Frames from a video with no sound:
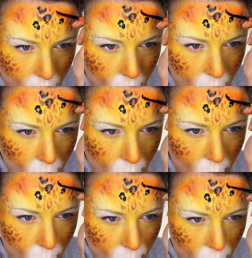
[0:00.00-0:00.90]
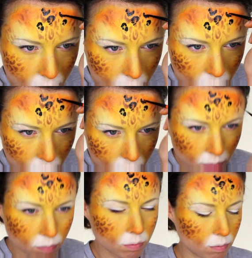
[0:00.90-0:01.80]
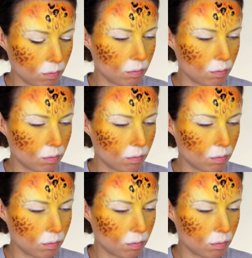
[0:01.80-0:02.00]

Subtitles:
(silence)